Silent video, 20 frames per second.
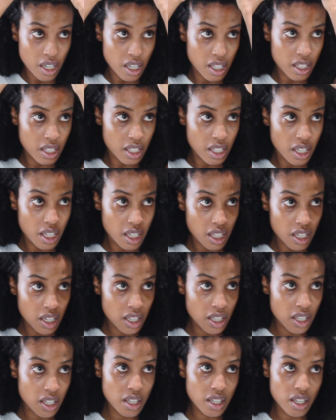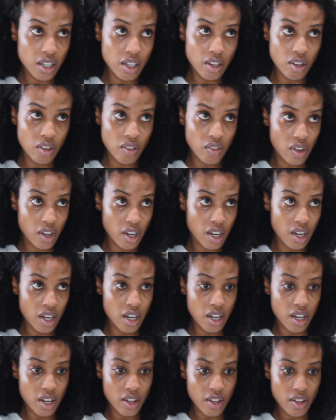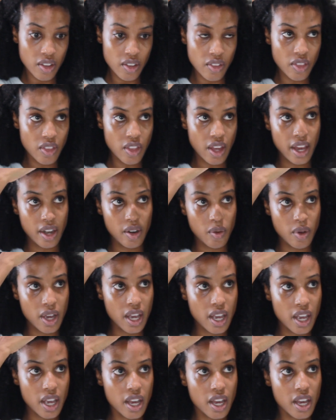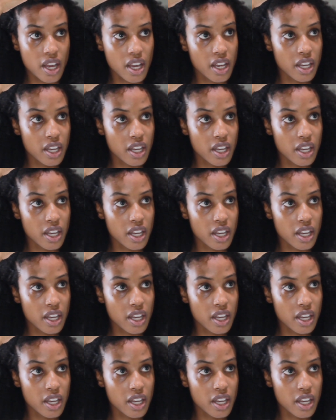and then over that way.